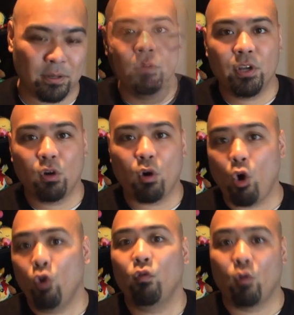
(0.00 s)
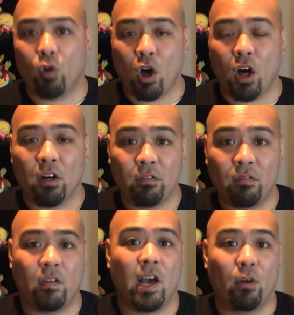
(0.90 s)
But you know, overall,
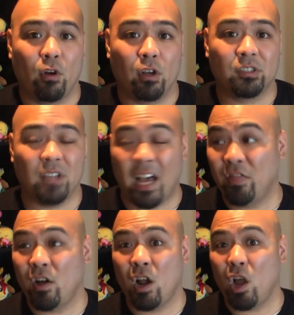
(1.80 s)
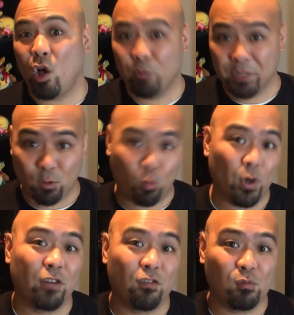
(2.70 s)
Fireworks, I thought it was a
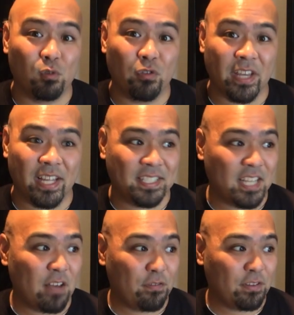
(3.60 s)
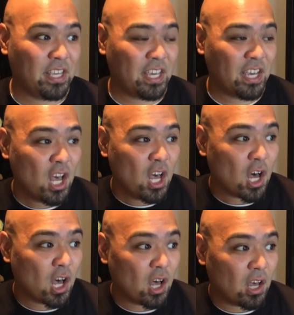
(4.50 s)
wonderful movie. It's definitely
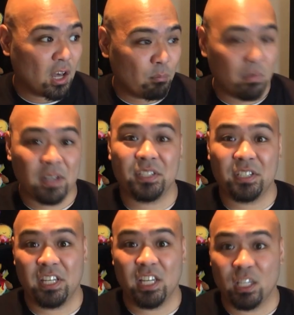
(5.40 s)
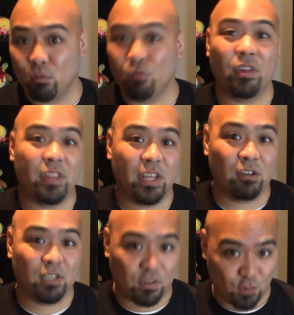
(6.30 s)
a must-see in the movie
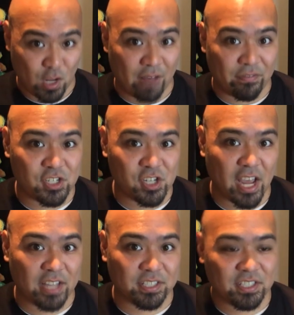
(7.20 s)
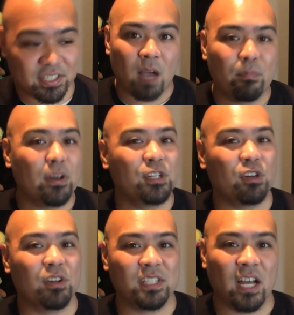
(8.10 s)
theaters if you have the chance. I'm pretty
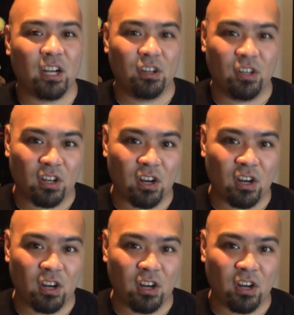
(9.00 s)
sure it's not gonna